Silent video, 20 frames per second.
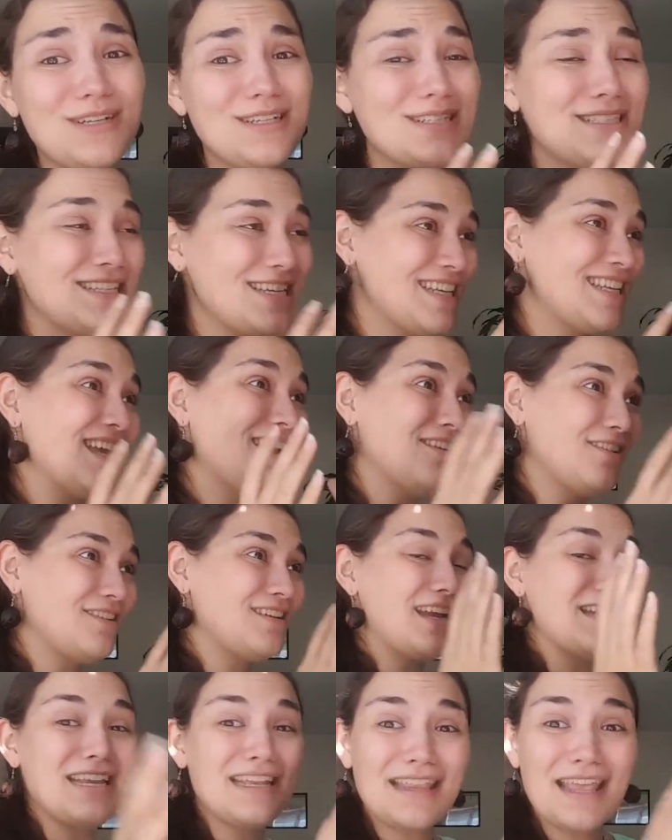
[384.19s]
I
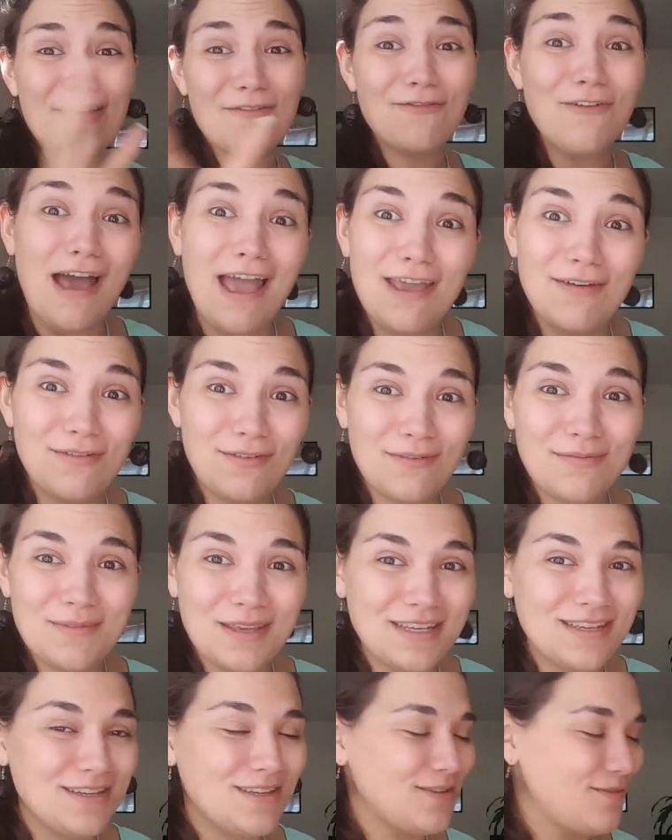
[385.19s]
need like 5 of
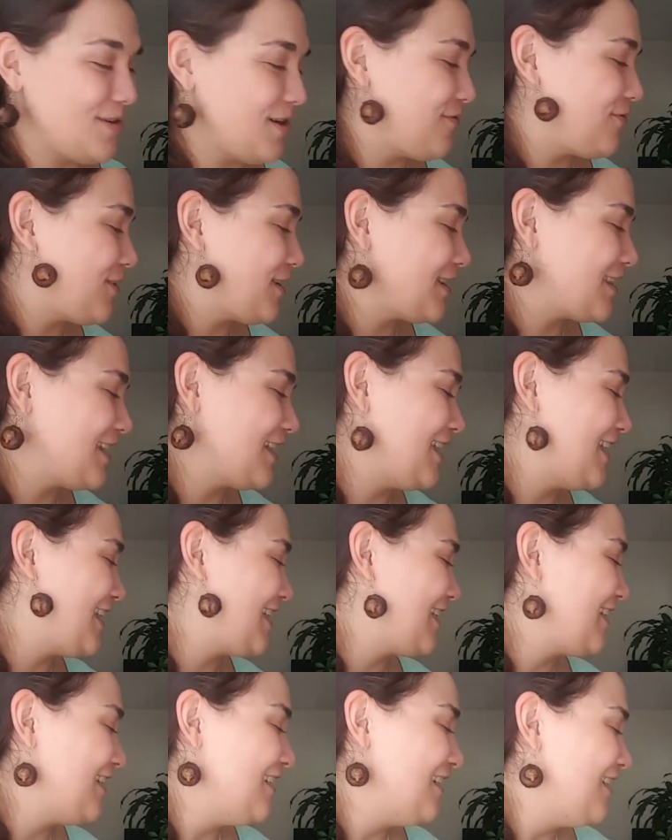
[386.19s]
me to do
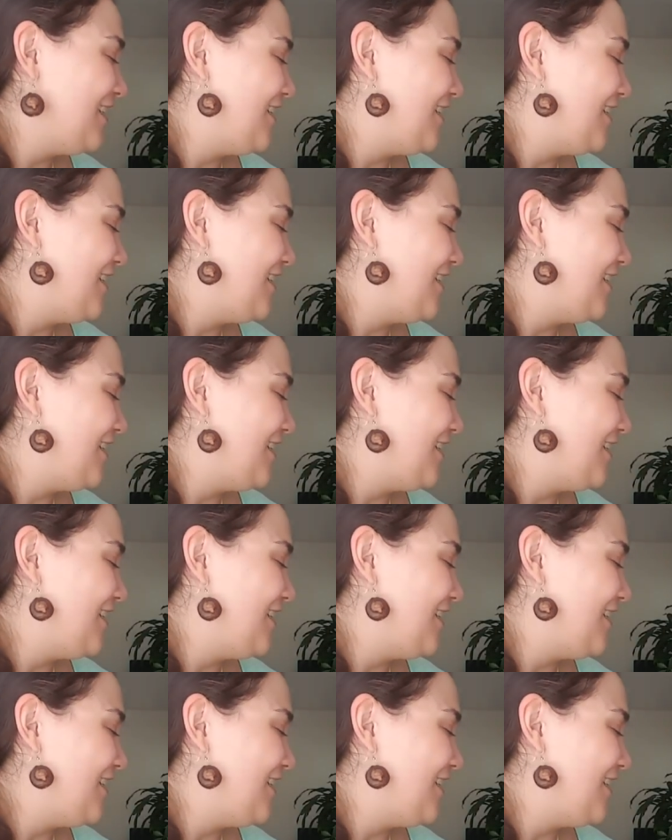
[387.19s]
everything.